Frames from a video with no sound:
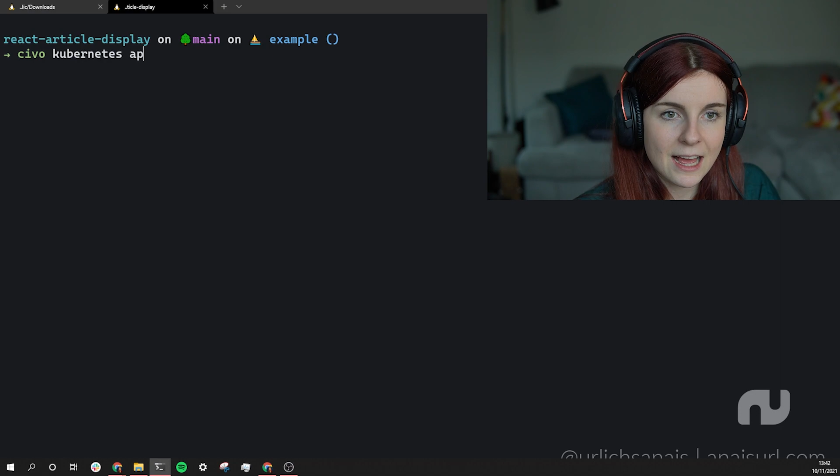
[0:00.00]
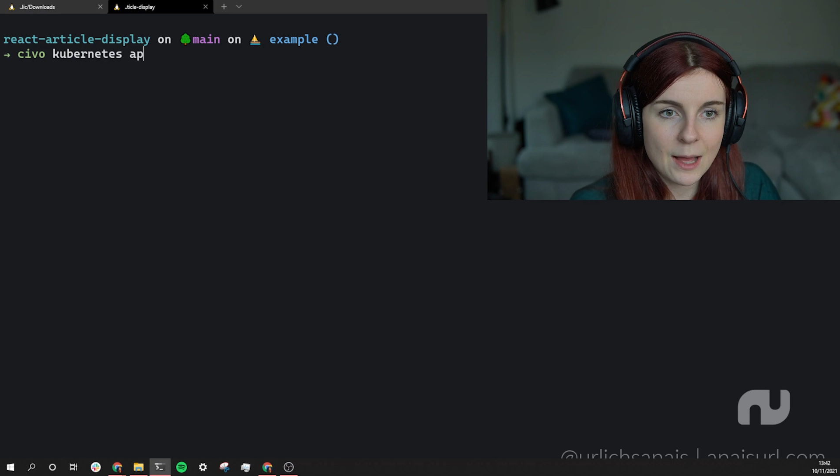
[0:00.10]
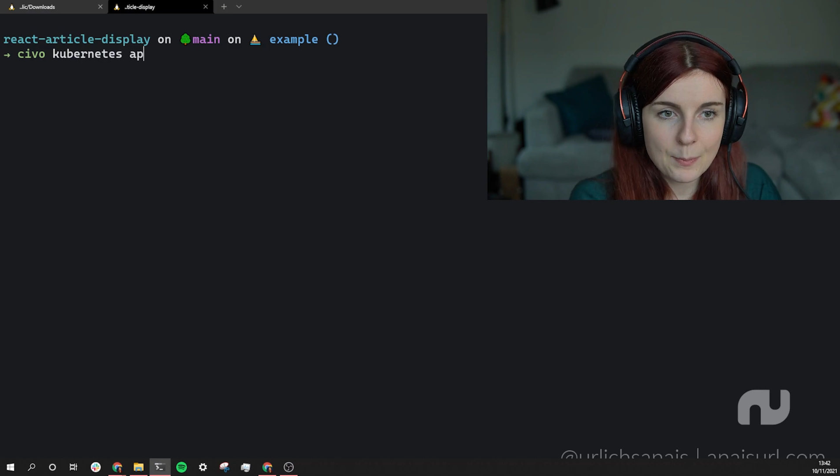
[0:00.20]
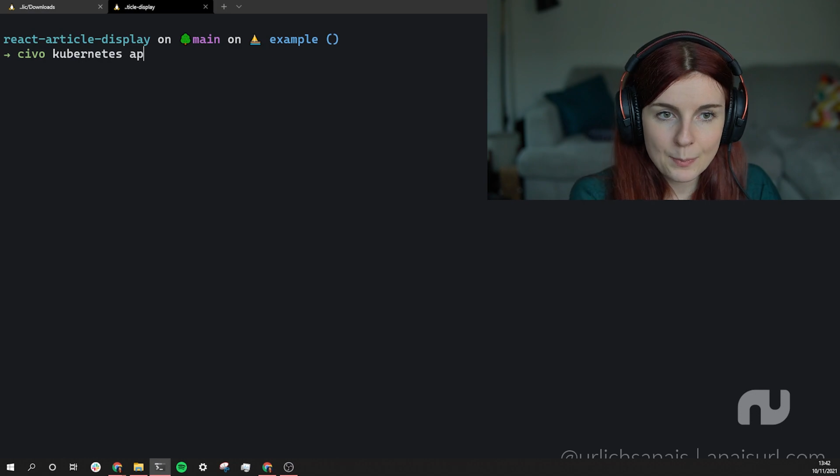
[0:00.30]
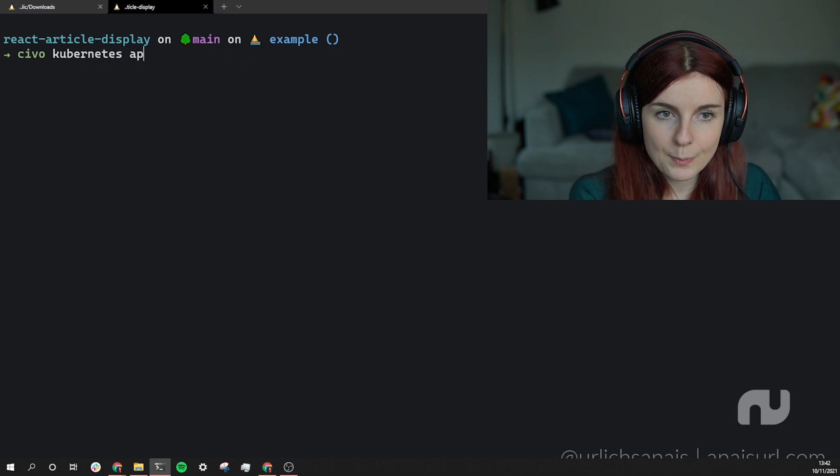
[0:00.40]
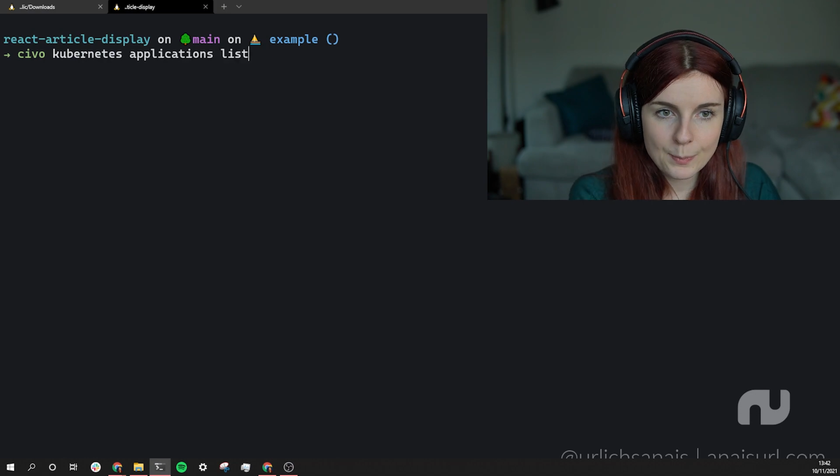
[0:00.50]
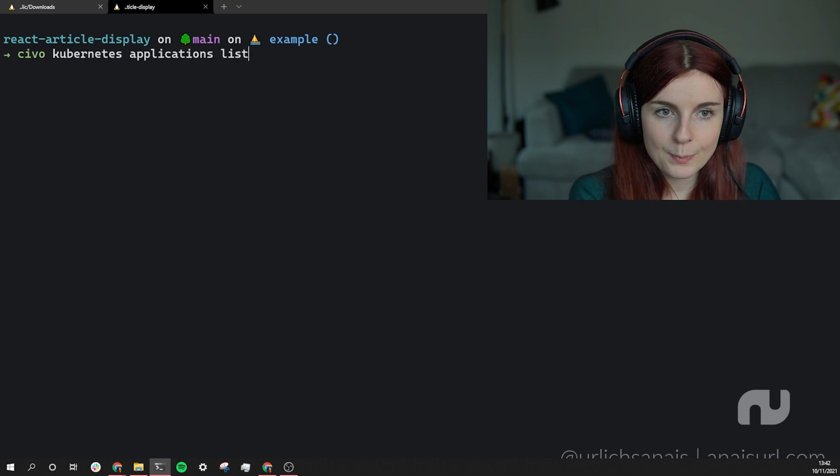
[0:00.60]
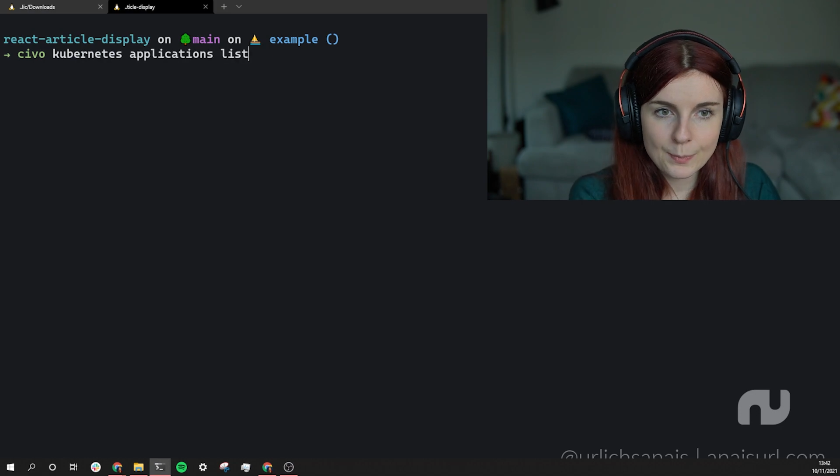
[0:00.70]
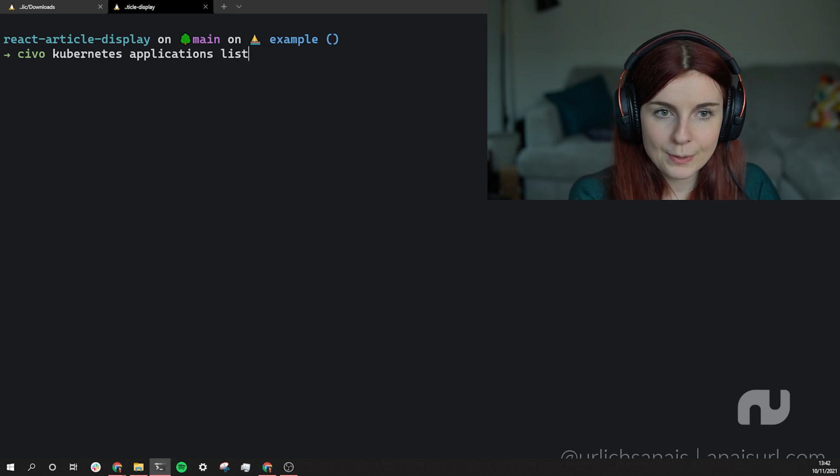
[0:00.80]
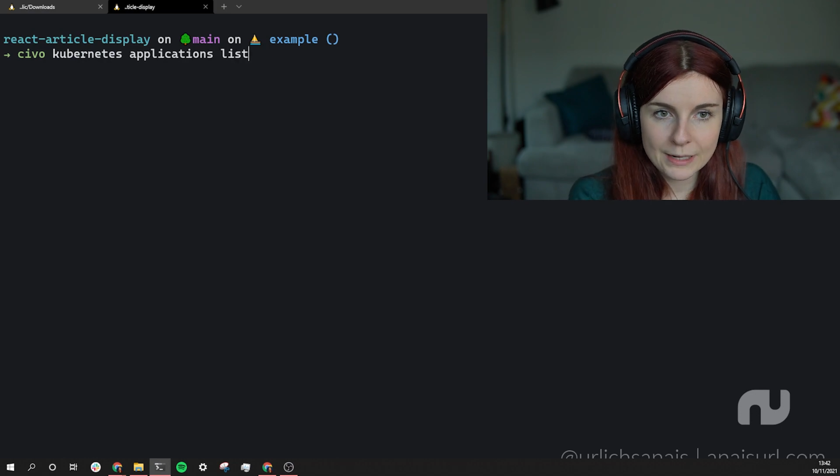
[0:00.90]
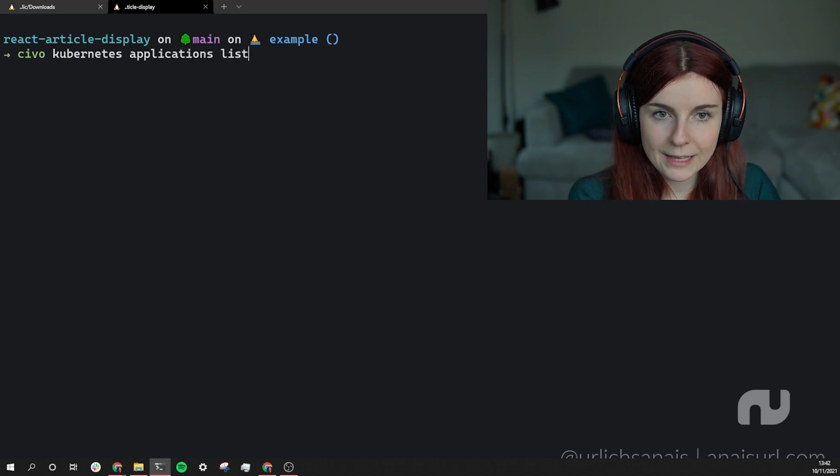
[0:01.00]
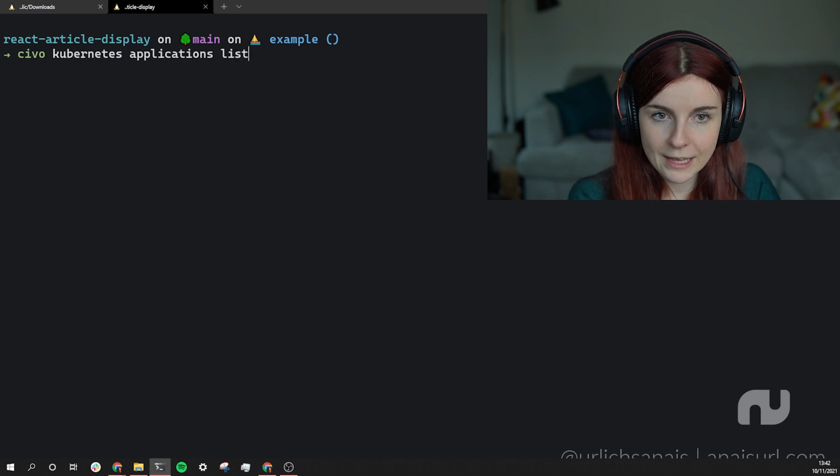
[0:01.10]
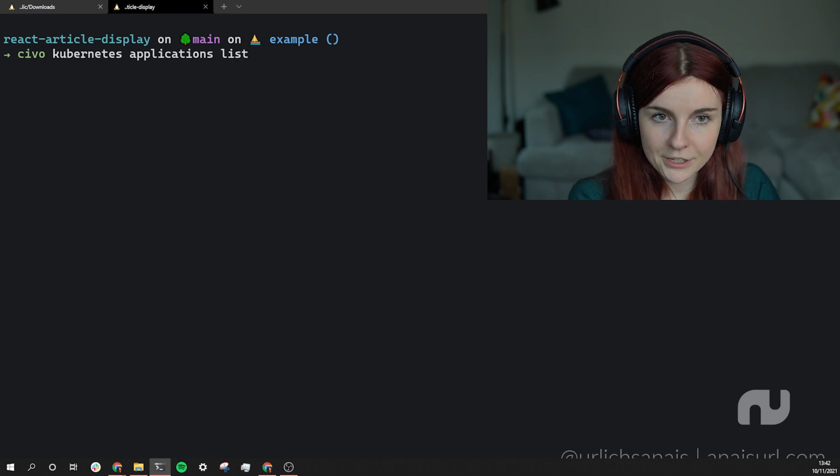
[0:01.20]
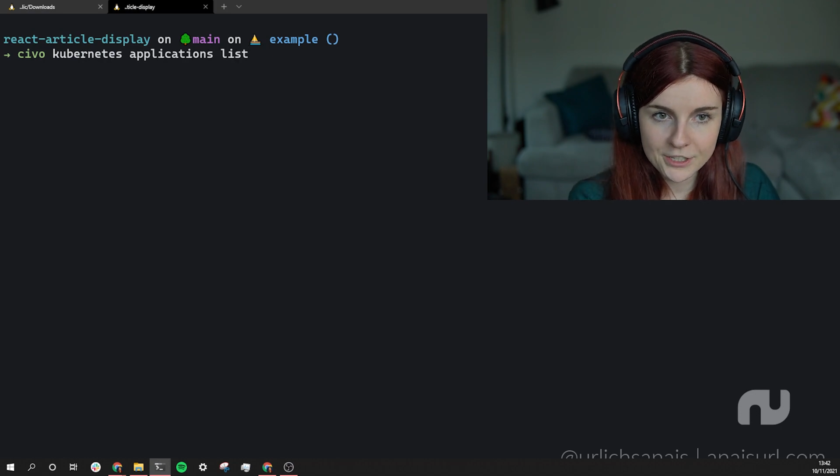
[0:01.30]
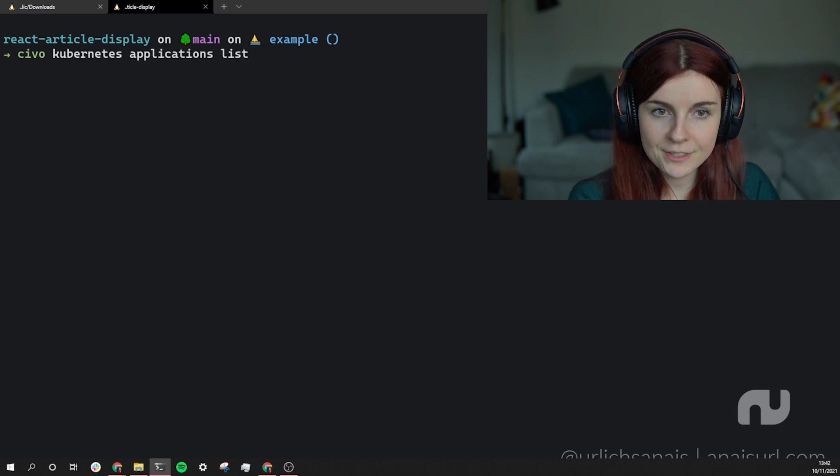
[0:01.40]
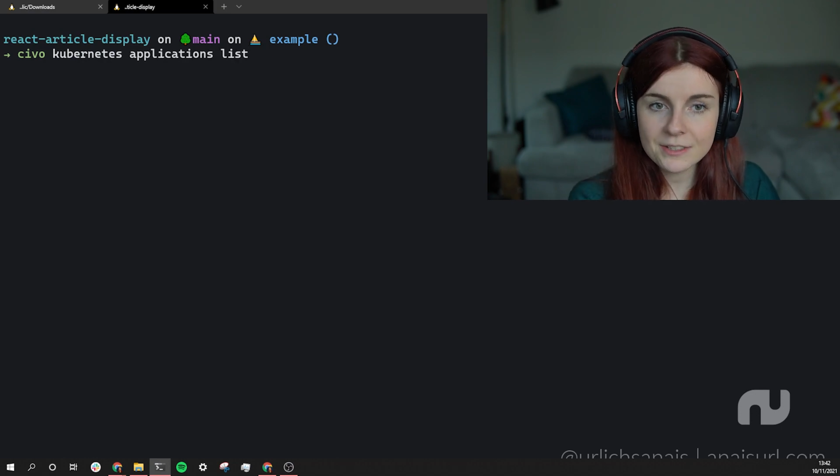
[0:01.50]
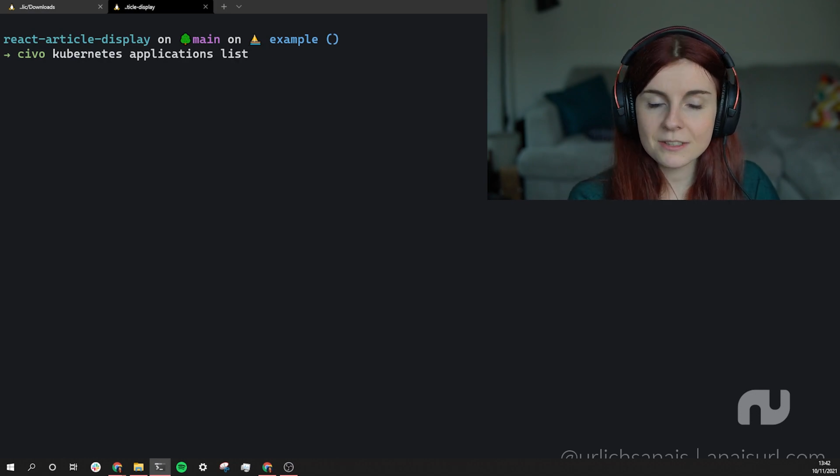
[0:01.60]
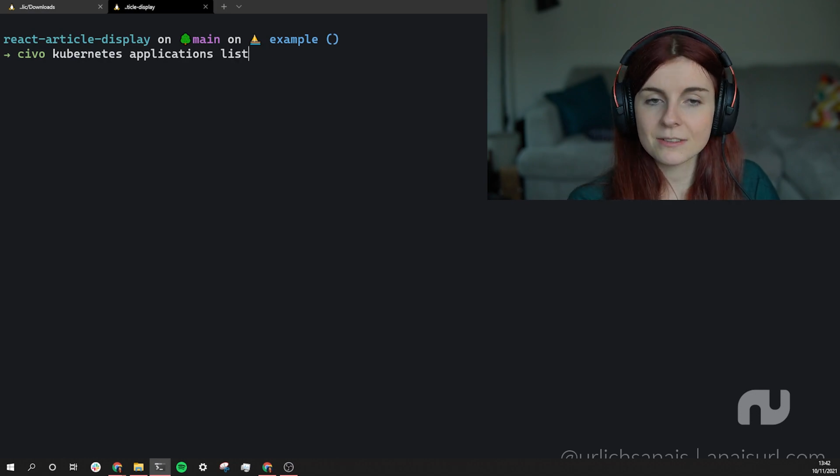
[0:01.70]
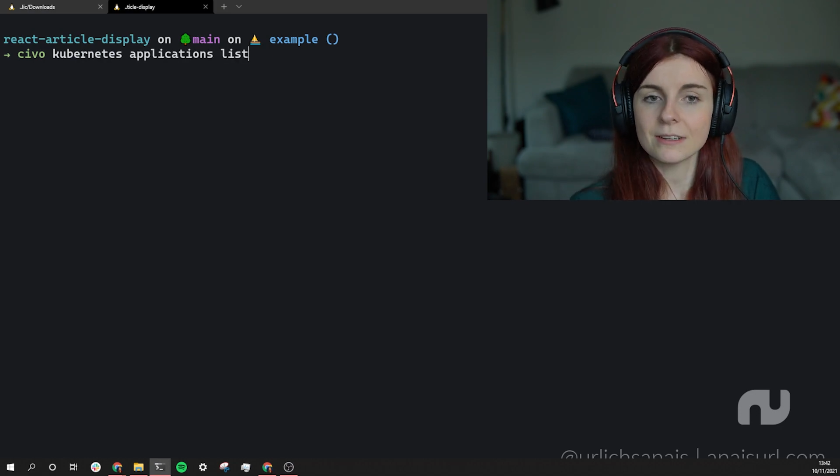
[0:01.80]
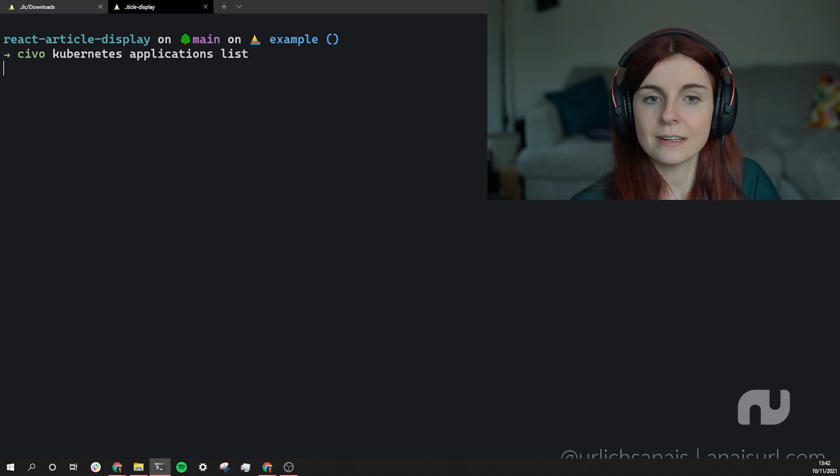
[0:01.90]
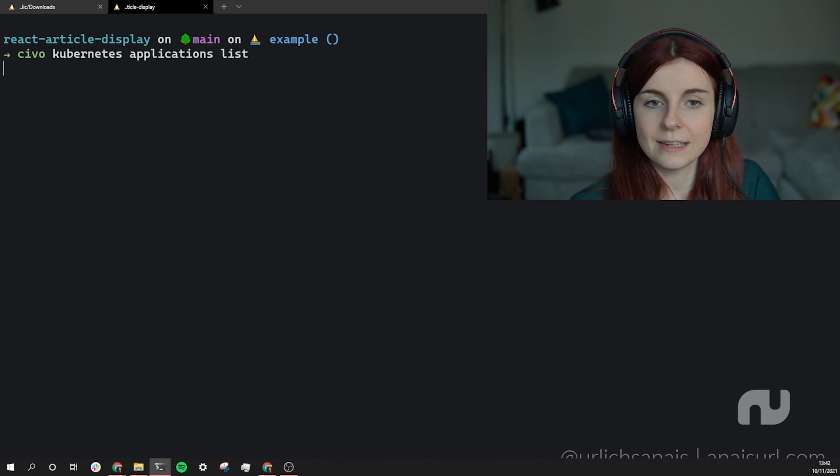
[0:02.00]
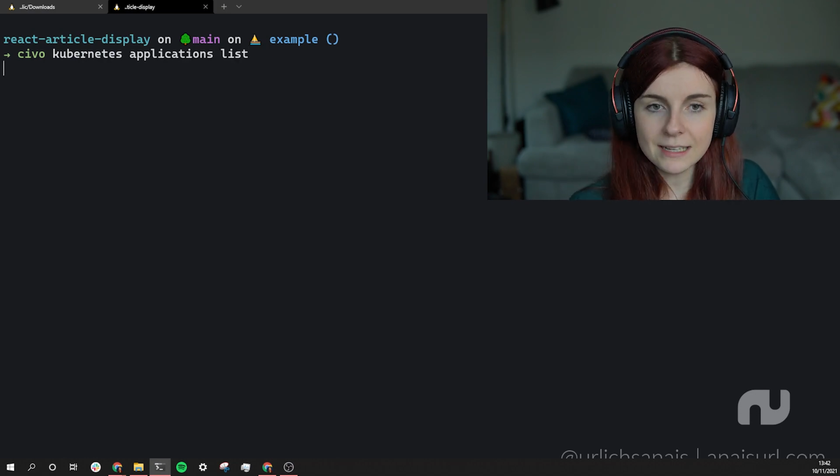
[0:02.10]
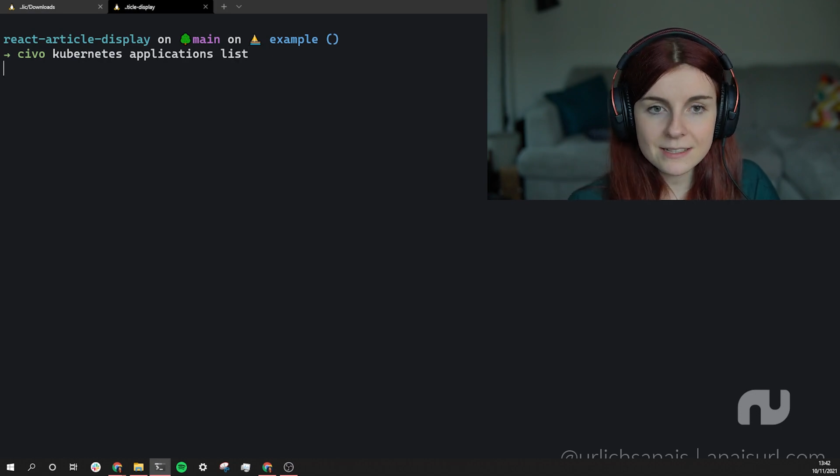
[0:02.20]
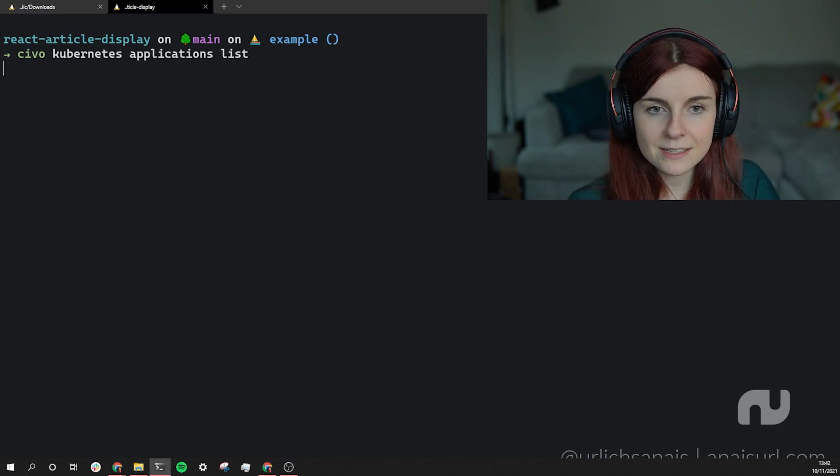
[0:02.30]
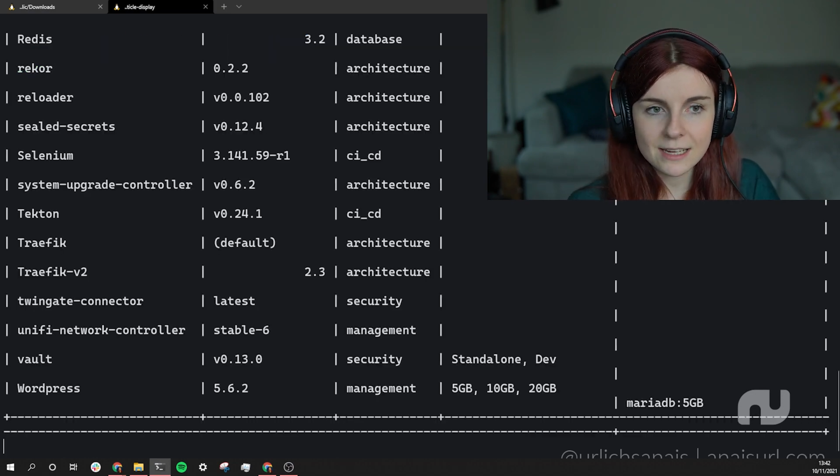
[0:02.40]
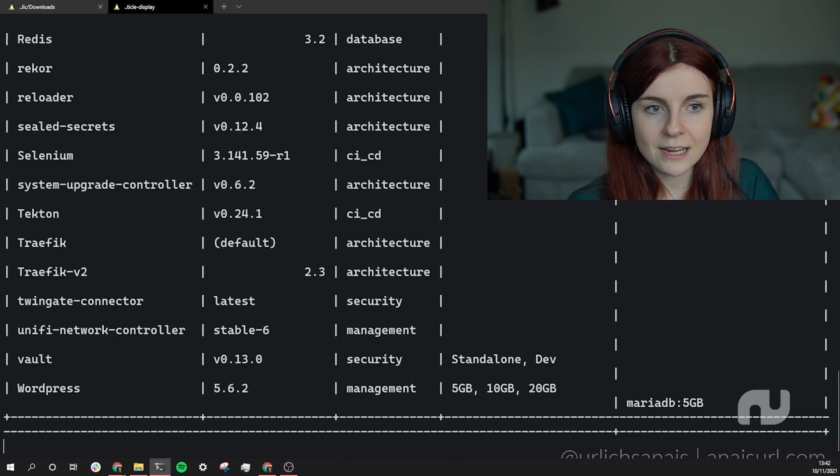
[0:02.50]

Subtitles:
applications list.